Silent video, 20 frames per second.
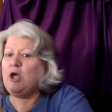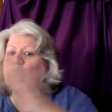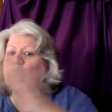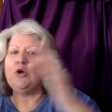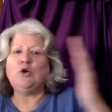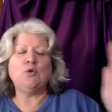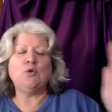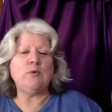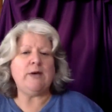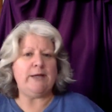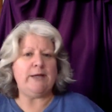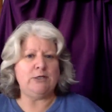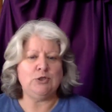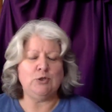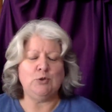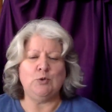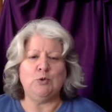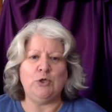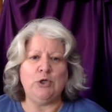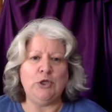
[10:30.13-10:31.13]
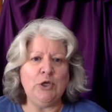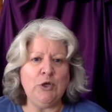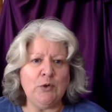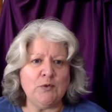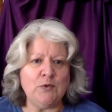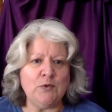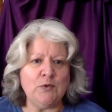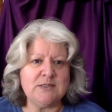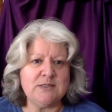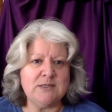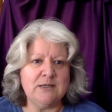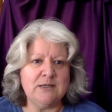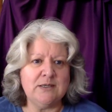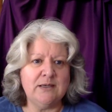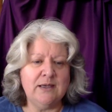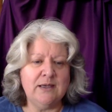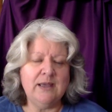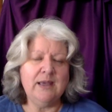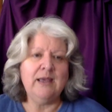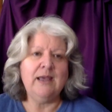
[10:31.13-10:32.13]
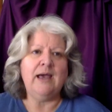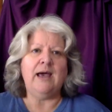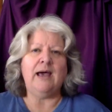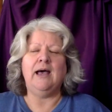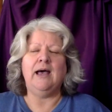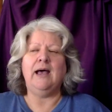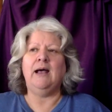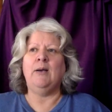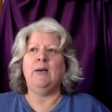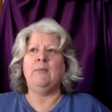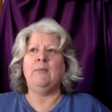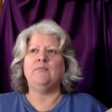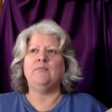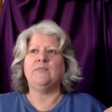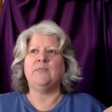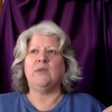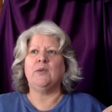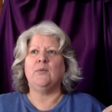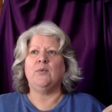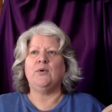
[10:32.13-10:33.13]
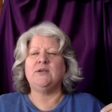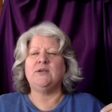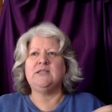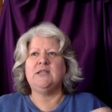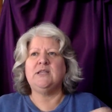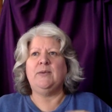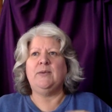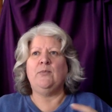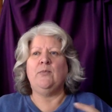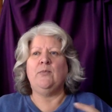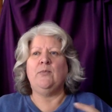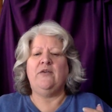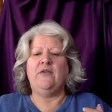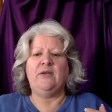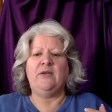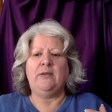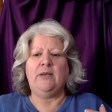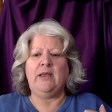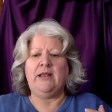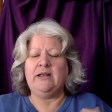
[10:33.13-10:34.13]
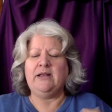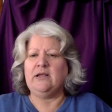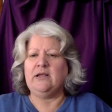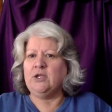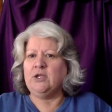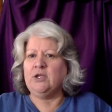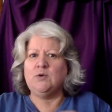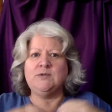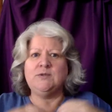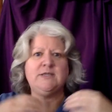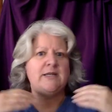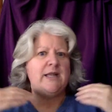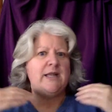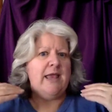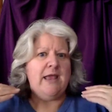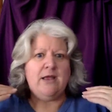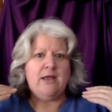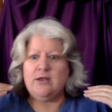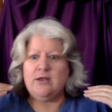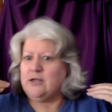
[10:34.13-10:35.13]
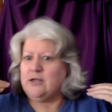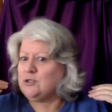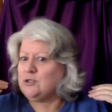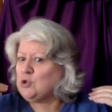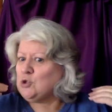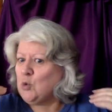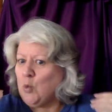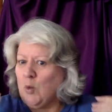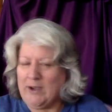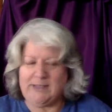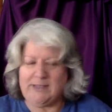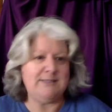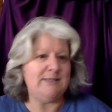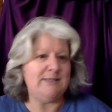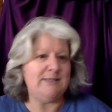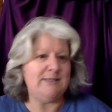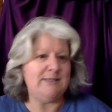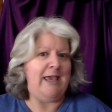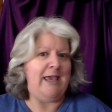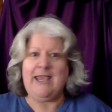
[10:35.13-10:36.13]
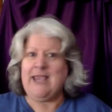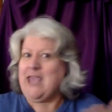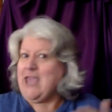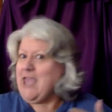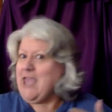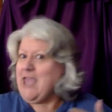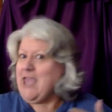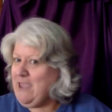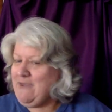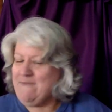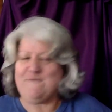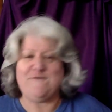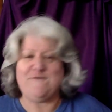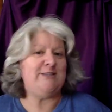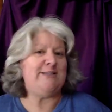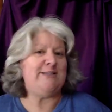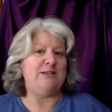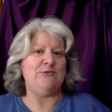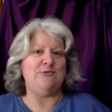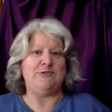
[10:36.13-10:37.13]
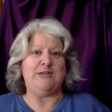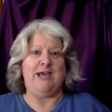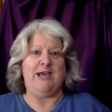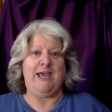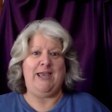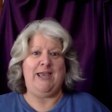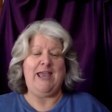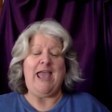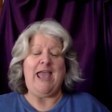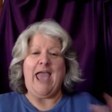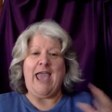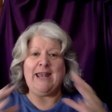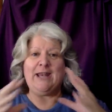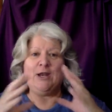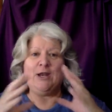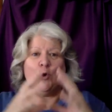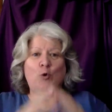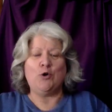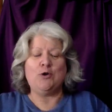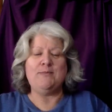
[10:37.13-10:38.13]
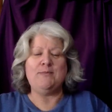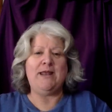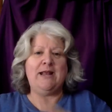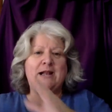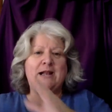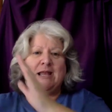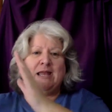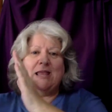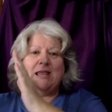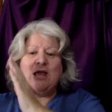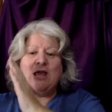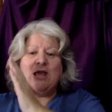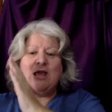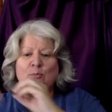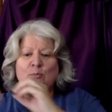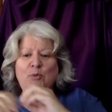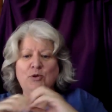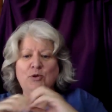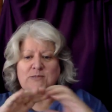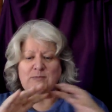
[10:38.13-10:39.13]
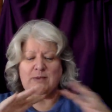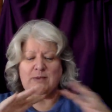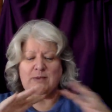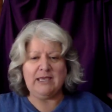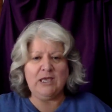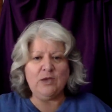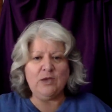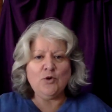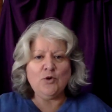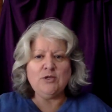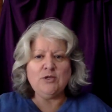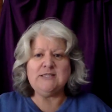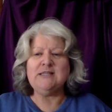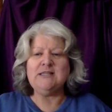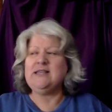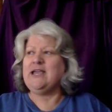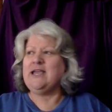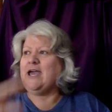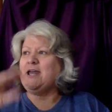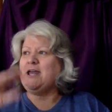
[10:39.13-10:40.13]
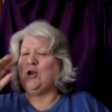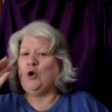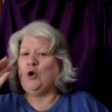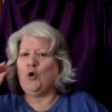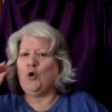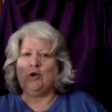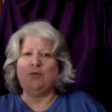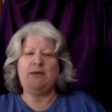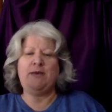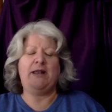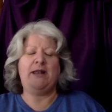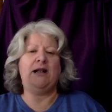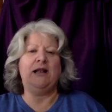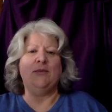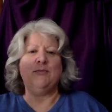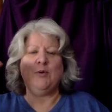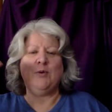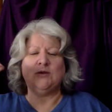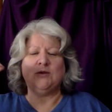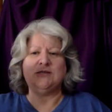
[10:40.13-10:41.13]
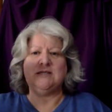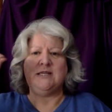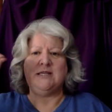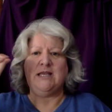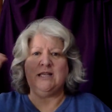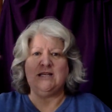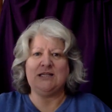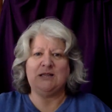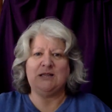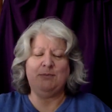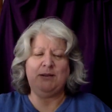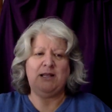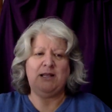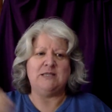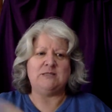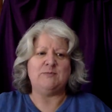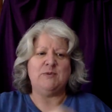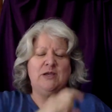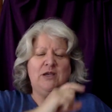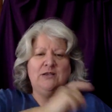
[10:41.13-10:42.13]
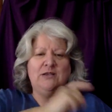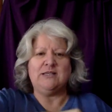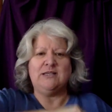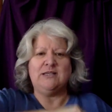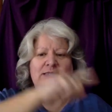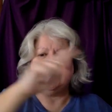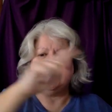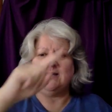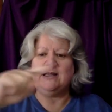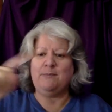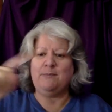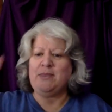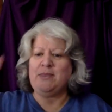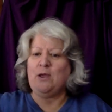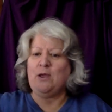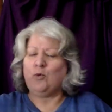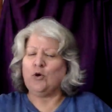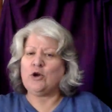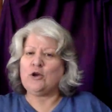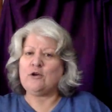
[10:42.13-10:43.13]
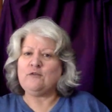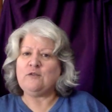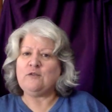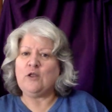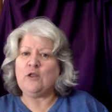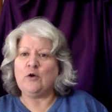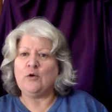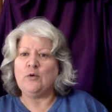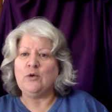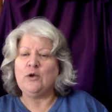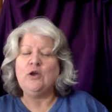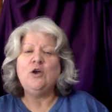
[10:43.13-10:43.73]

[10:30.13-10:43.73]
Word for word: Great tool to use. Whereas and I use it twice a day, every single day. And it automatically puts my keywords in there, and it automatically puts it into the playlist because I set up that workflow